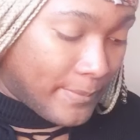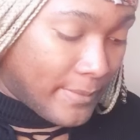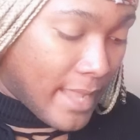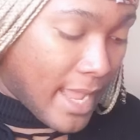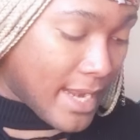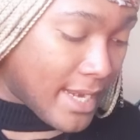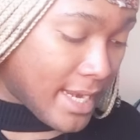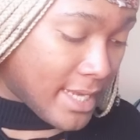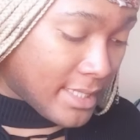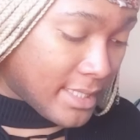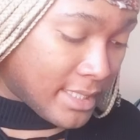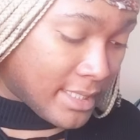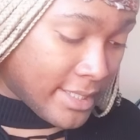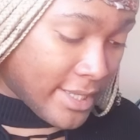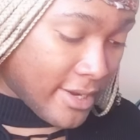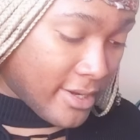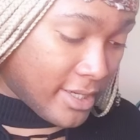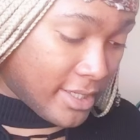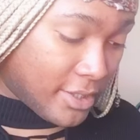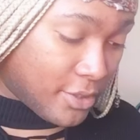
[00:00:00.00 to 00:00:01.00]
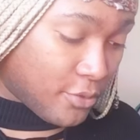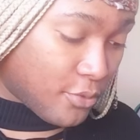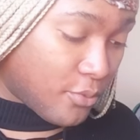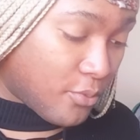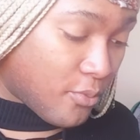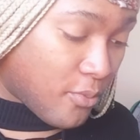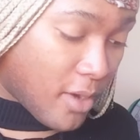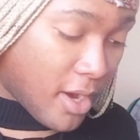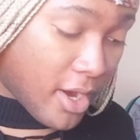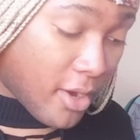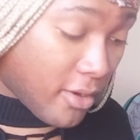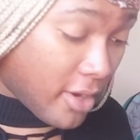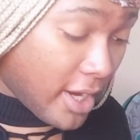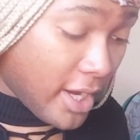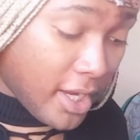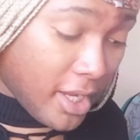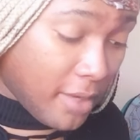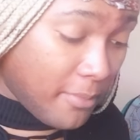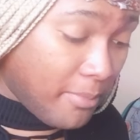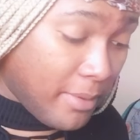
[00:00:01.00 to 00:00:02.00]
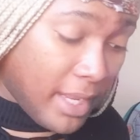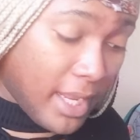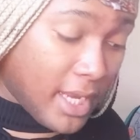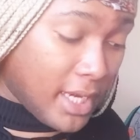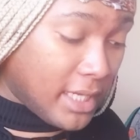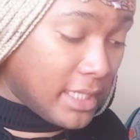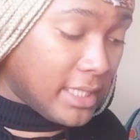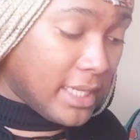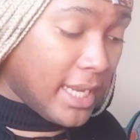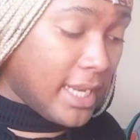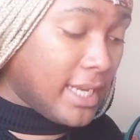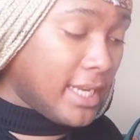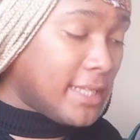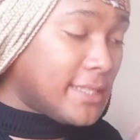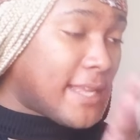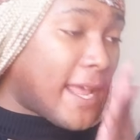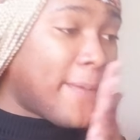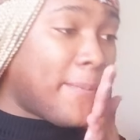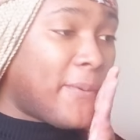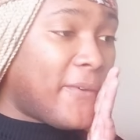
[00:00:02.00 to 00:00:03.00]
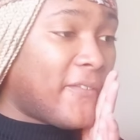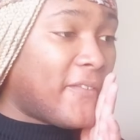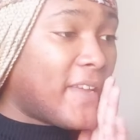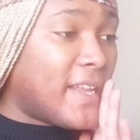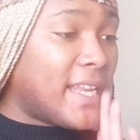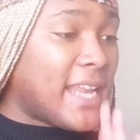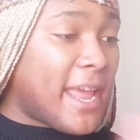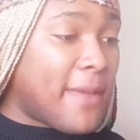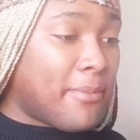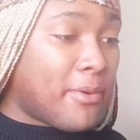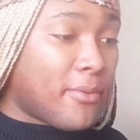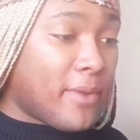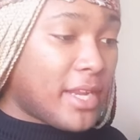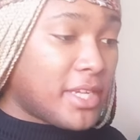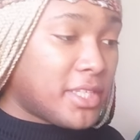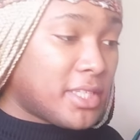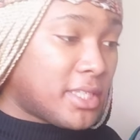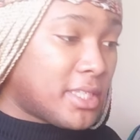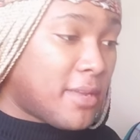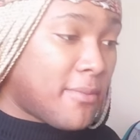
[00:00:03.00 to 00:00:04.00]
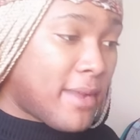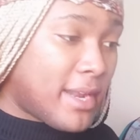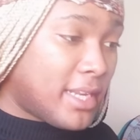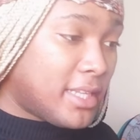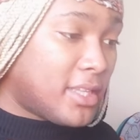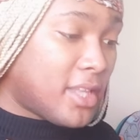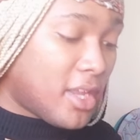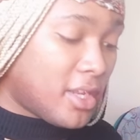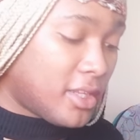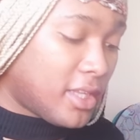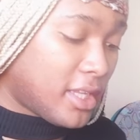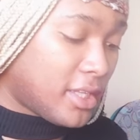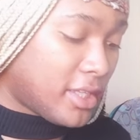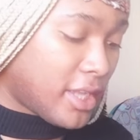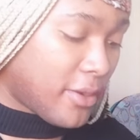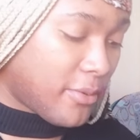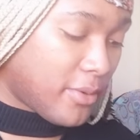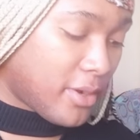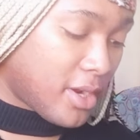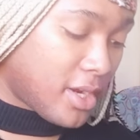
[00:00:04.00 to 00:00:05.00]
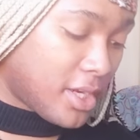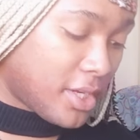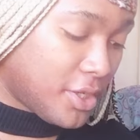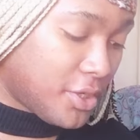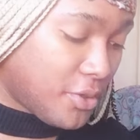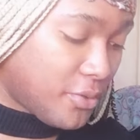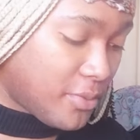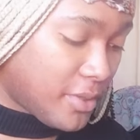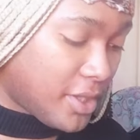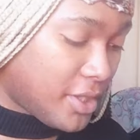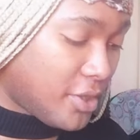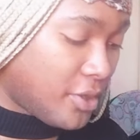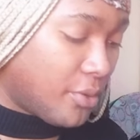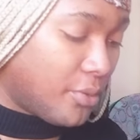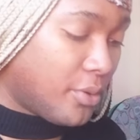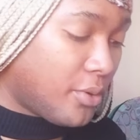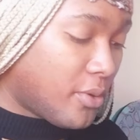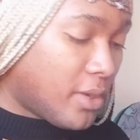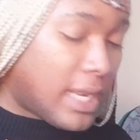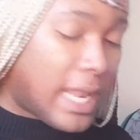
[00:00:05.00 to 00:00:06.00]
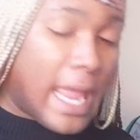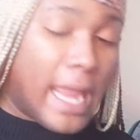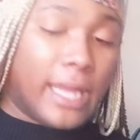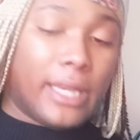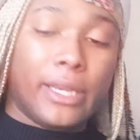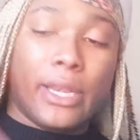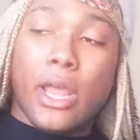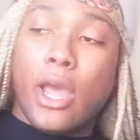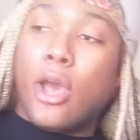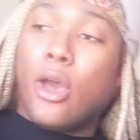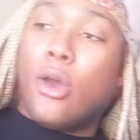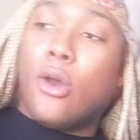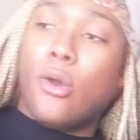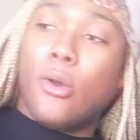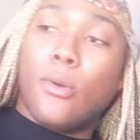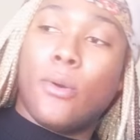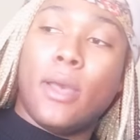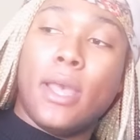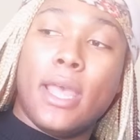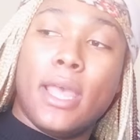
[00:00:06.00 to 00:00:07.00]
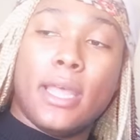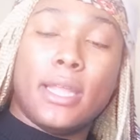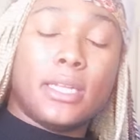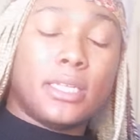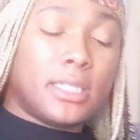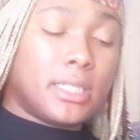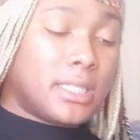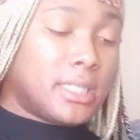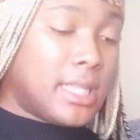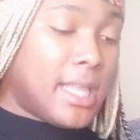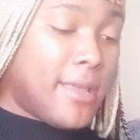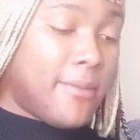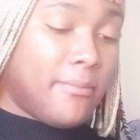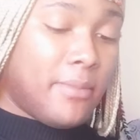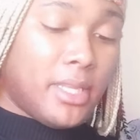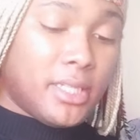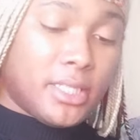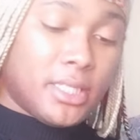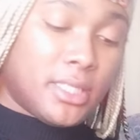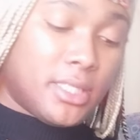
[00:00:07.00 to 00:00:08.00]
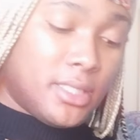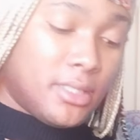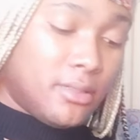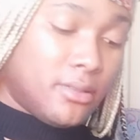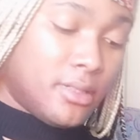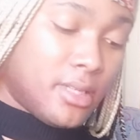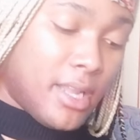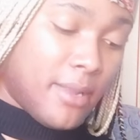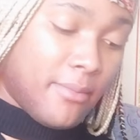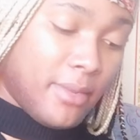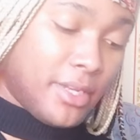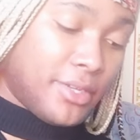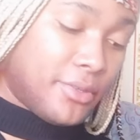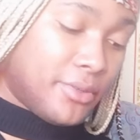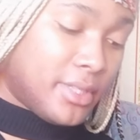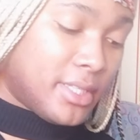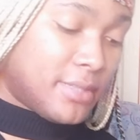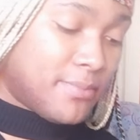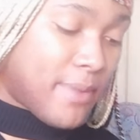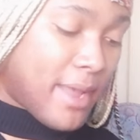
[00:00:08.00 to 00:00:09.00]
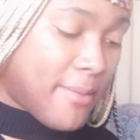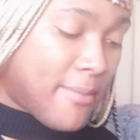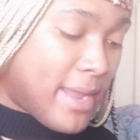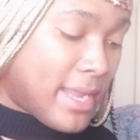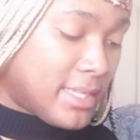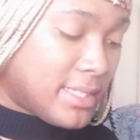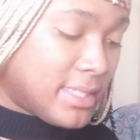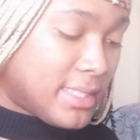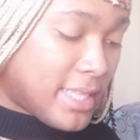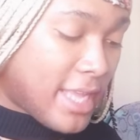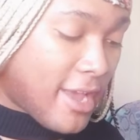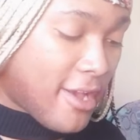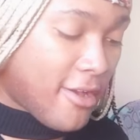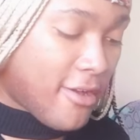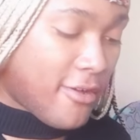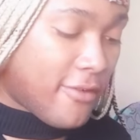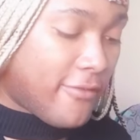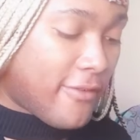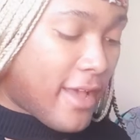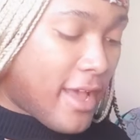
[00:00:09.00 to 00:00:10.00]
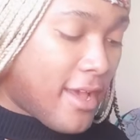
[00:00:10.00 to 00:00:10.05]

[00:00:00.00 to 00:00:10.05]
Not necessarily through, or it could be any type of collaboration somebody thought that they were going to do with you. You're like, no, just let me do this by myself.